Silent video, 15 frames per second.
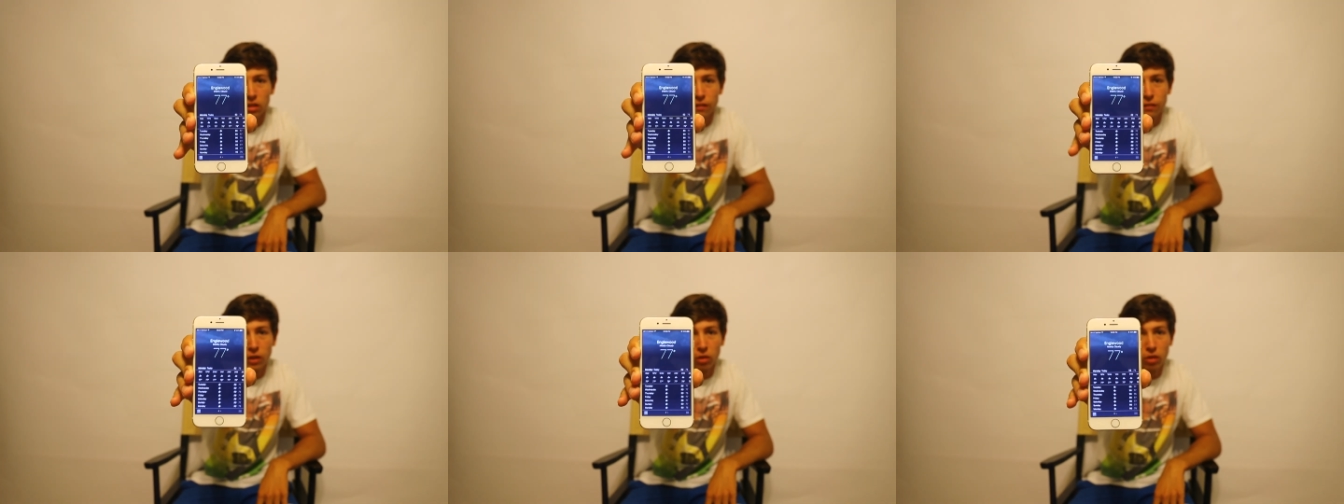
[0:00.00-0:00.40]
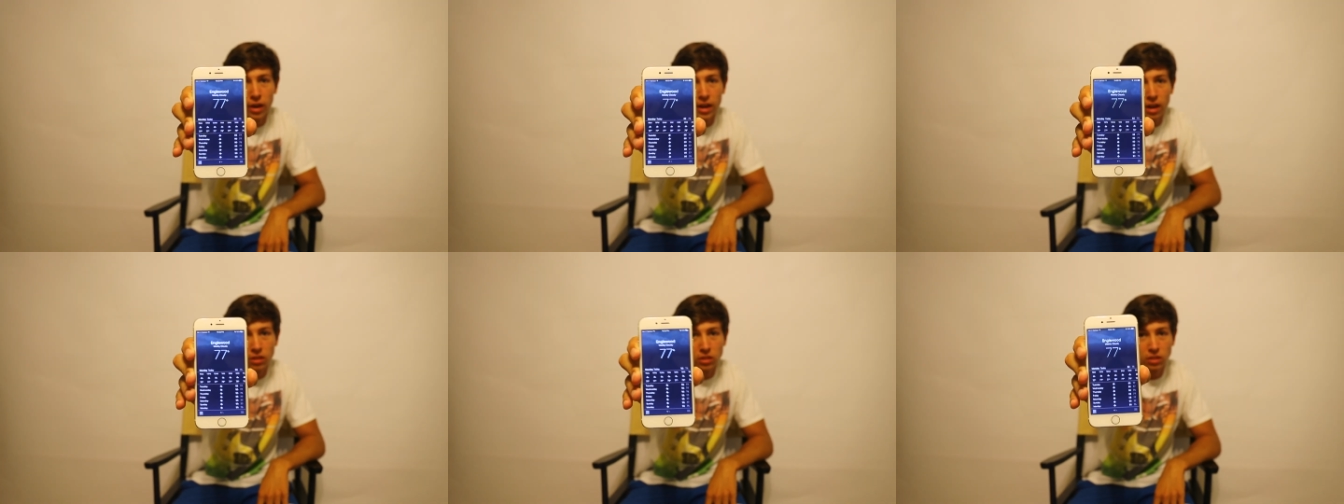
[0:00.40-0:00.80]
on the phone
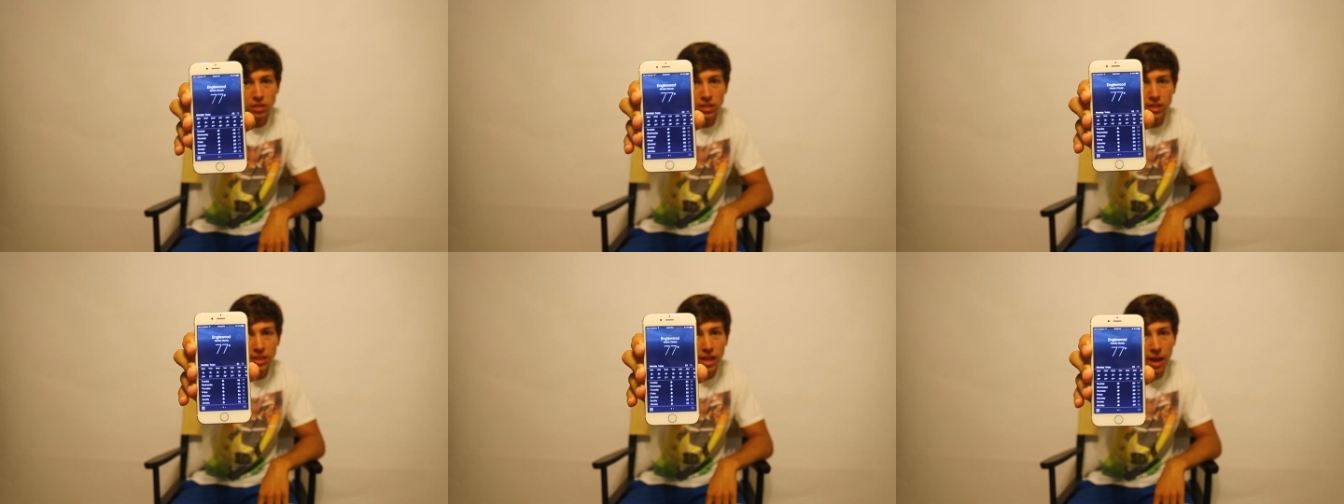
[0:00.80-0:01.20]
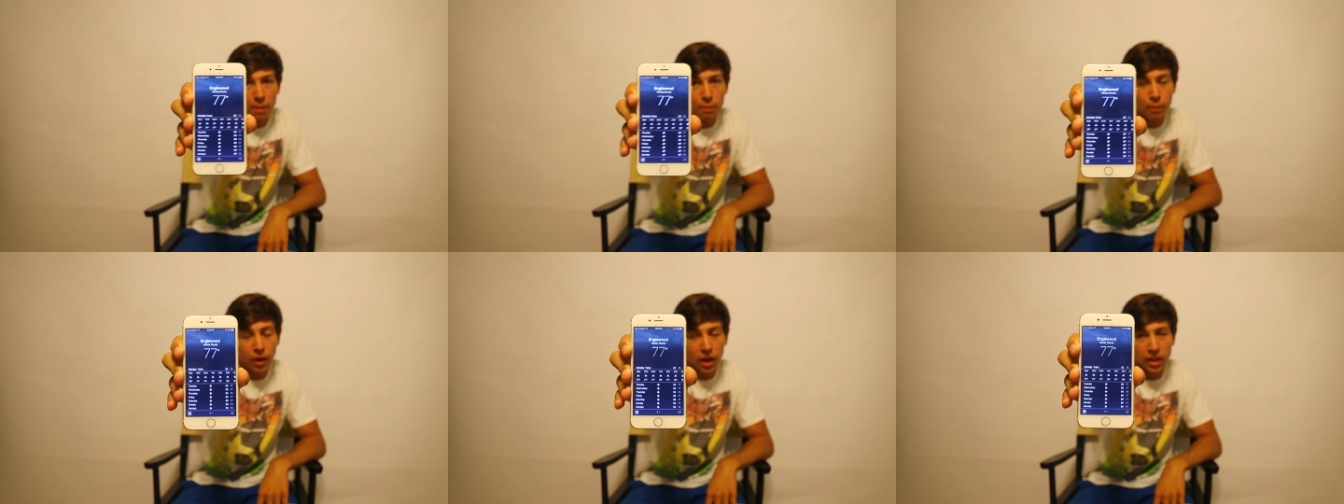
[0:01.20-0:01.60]
right now so you can see
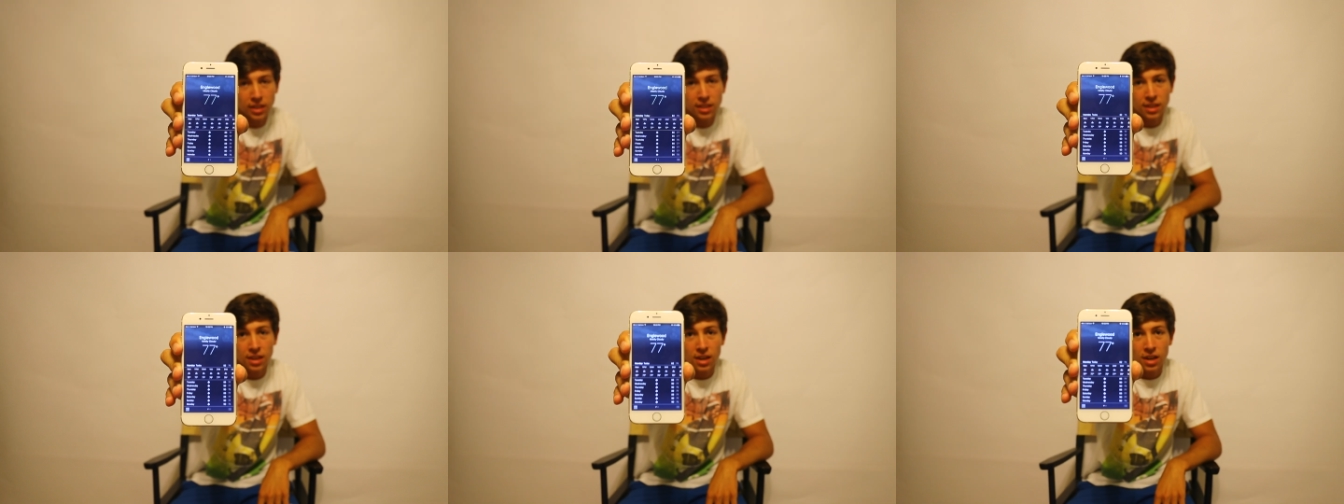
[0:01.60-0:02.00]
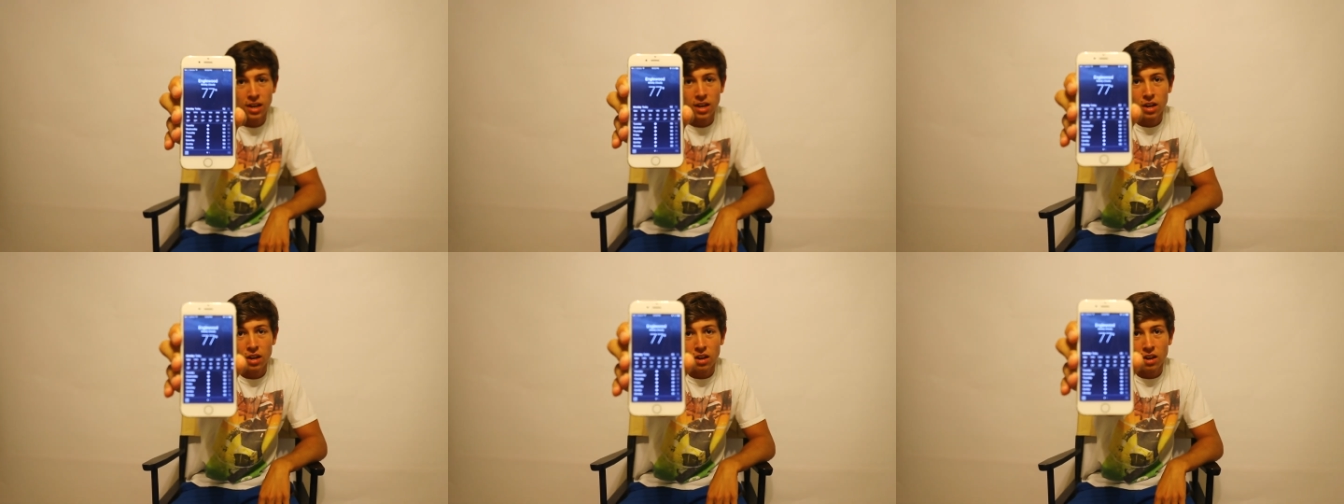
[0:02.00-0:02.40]
that, but
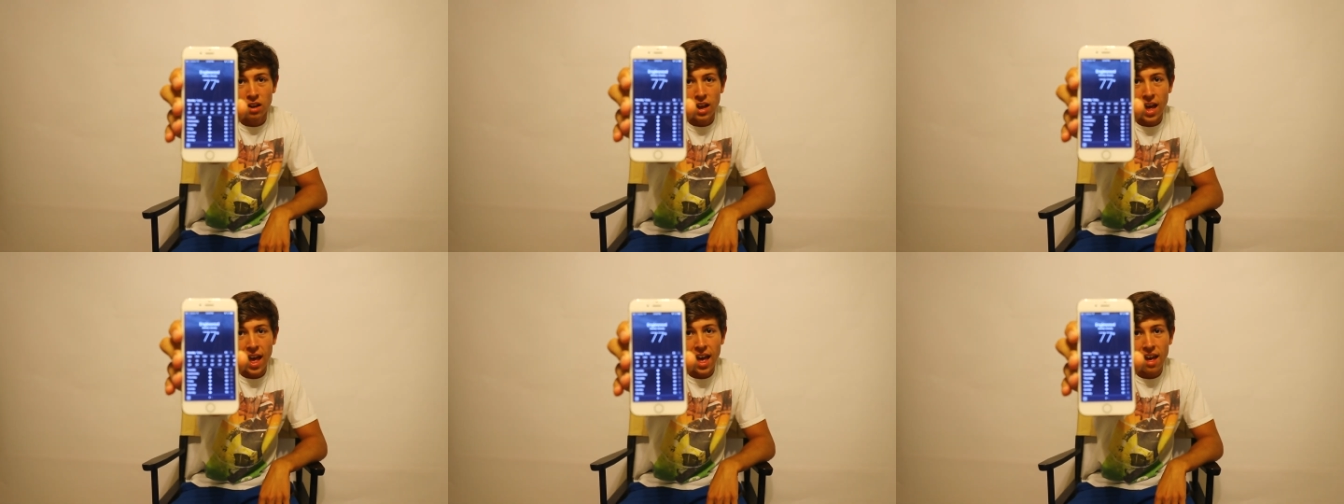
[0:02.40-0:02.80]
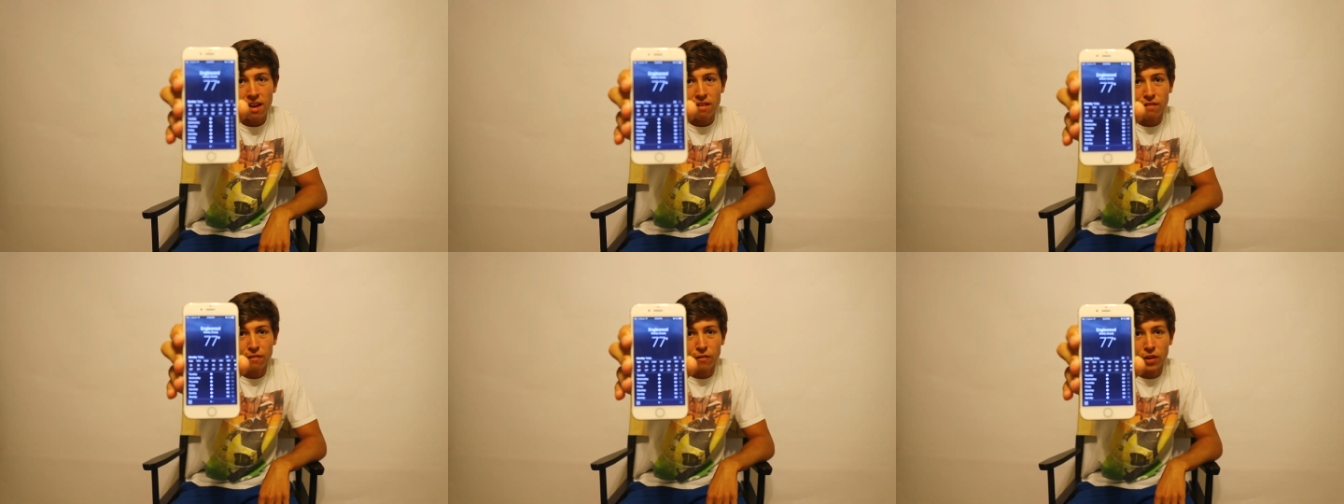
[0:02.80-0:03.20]

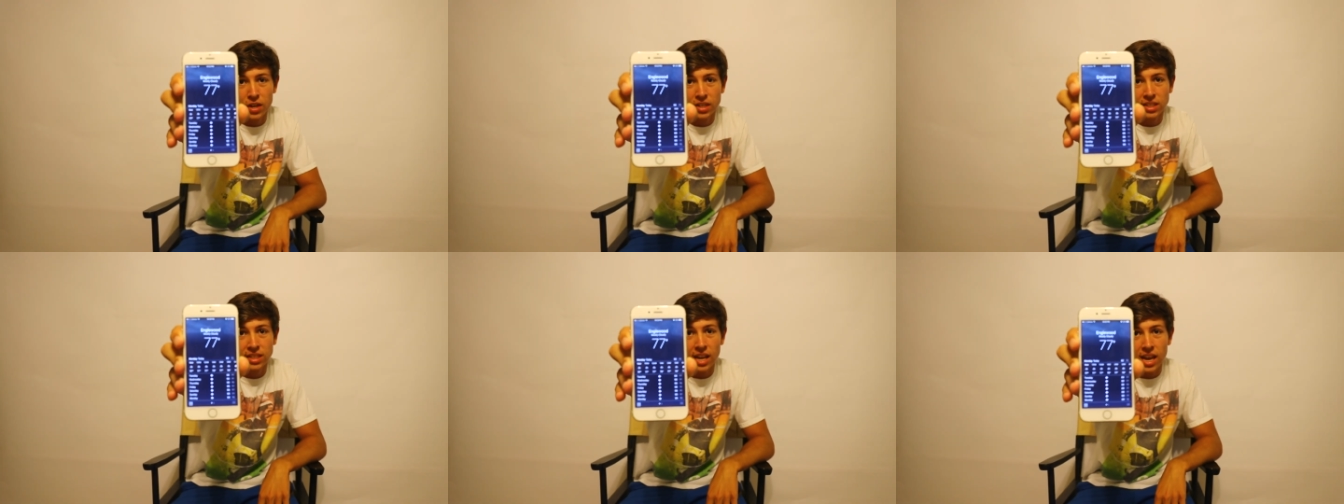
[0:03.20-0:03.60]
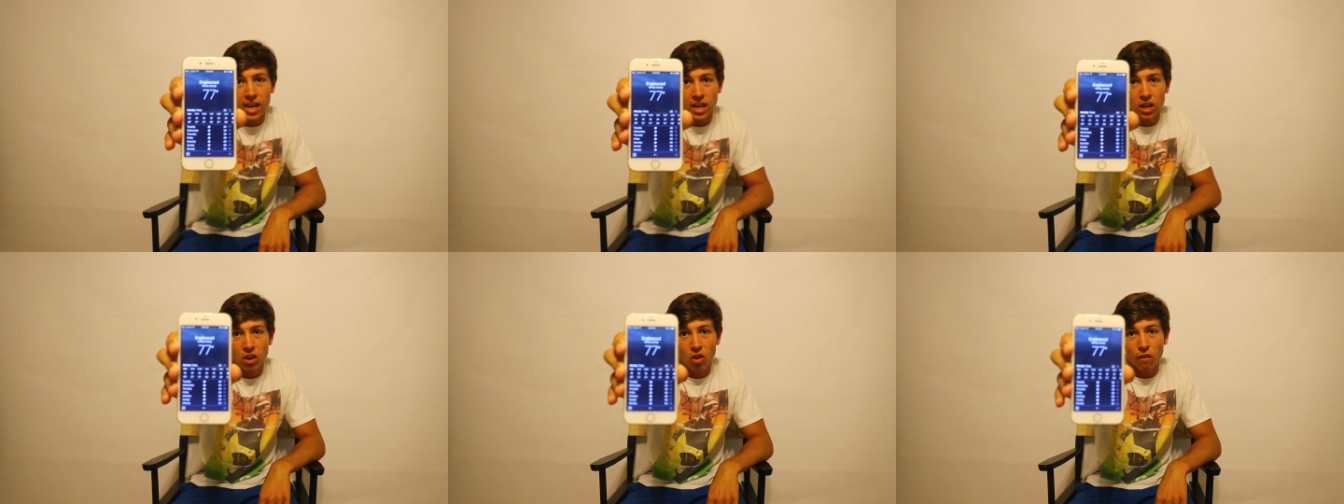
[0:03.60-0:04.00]
every
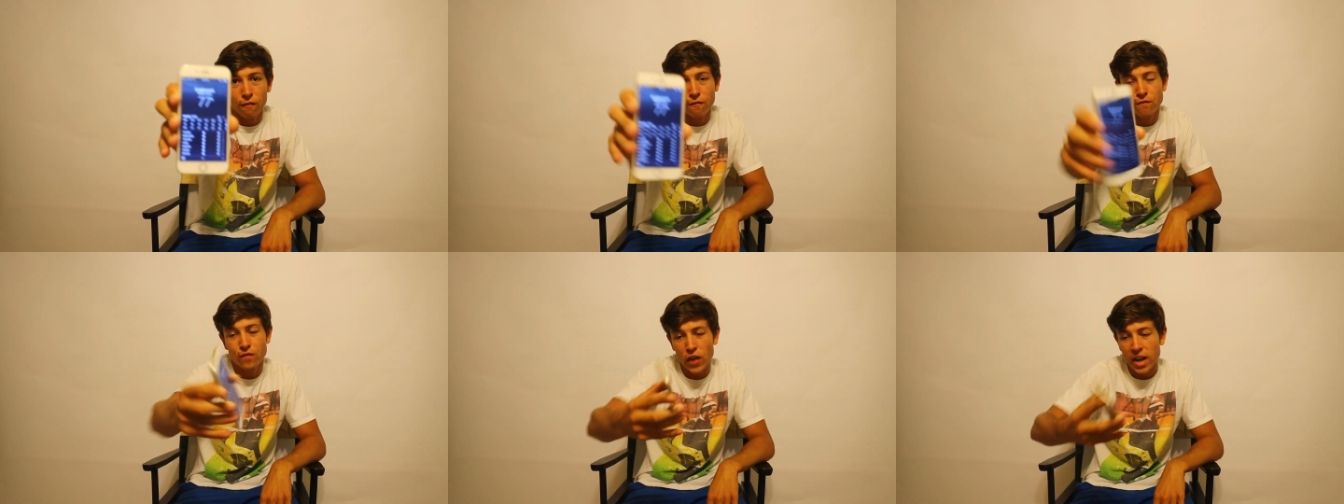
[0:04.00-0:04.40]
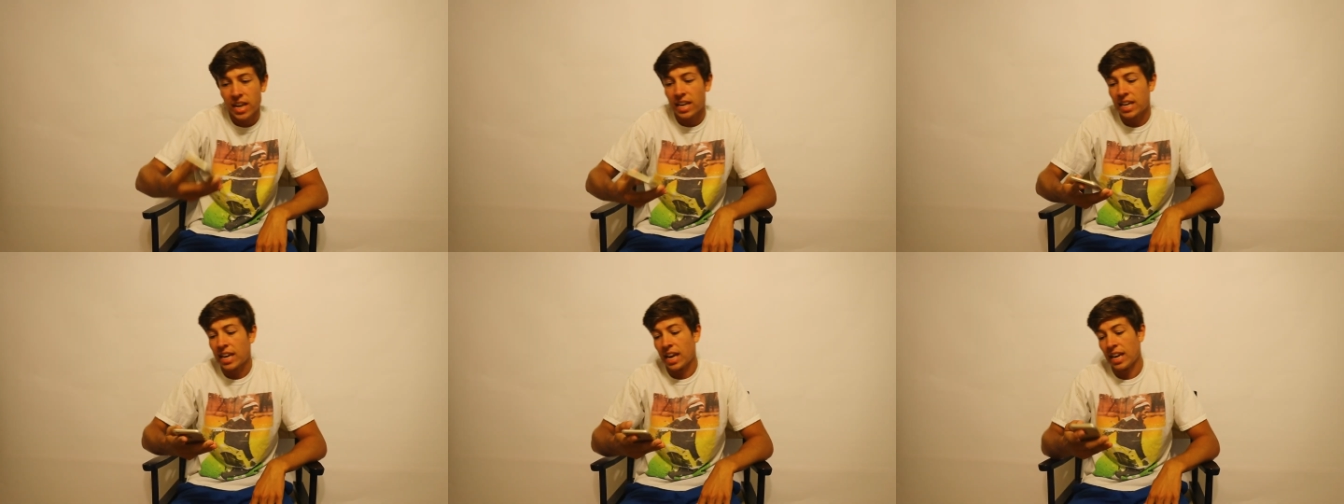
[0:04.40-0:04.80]
single
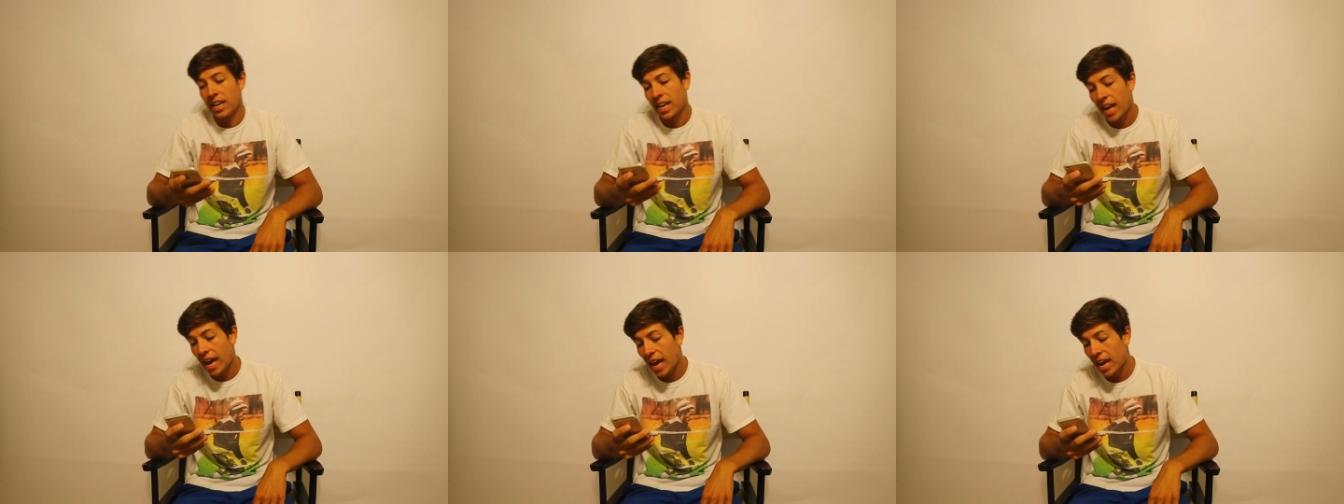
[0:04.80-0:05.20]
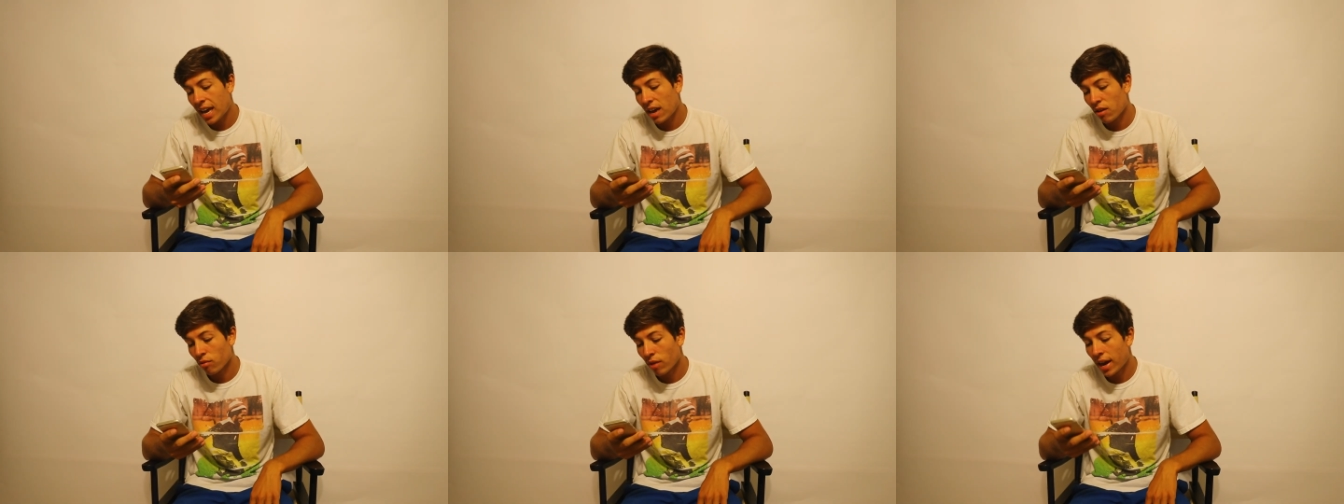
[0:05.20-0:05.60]
freaking
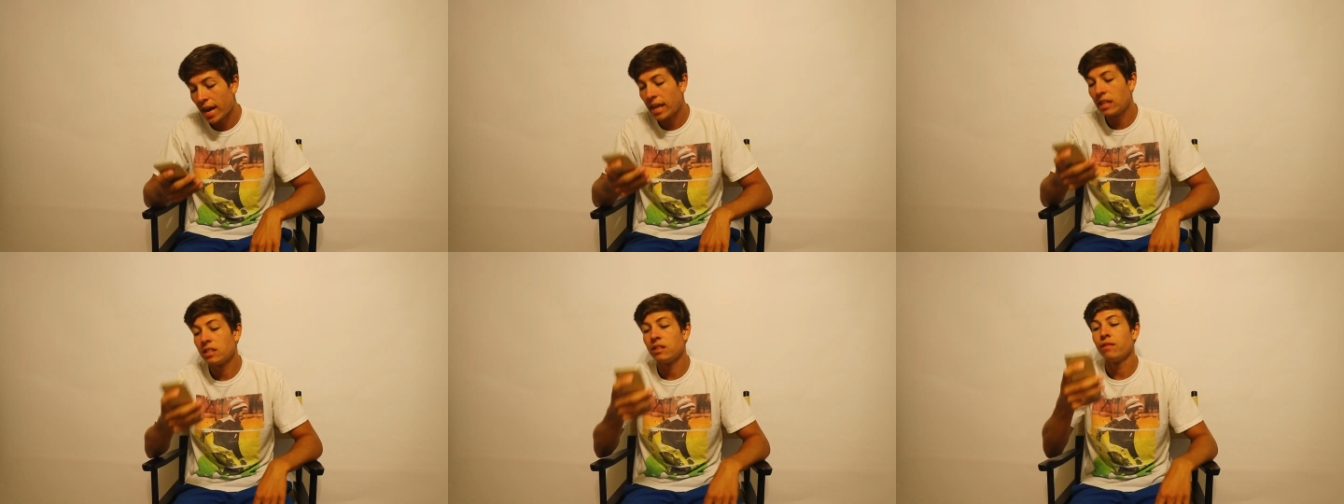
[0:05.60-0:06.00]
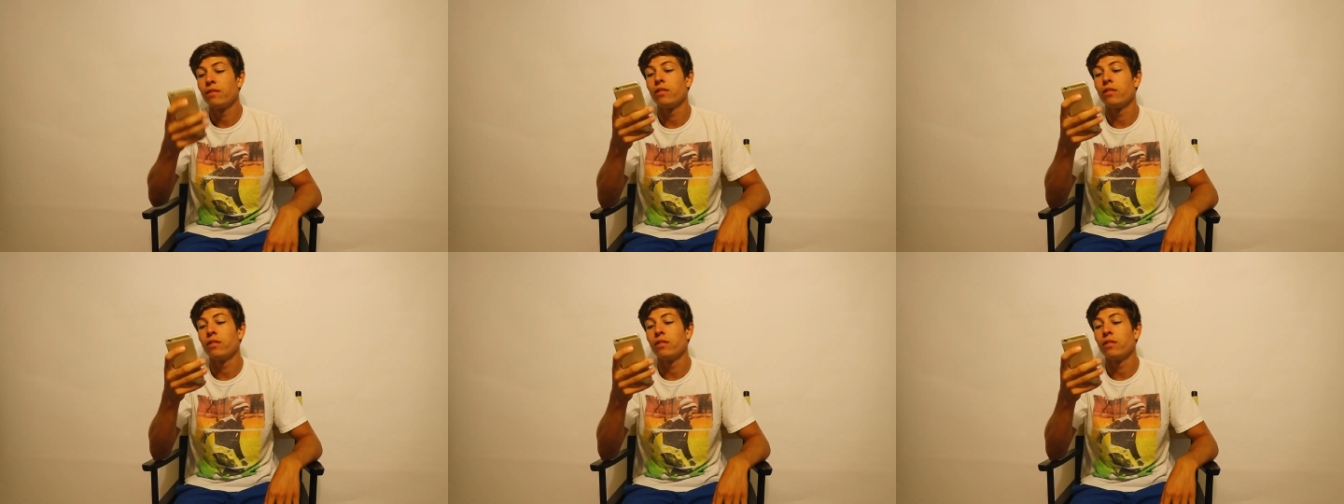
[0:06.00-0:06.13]
day it rains in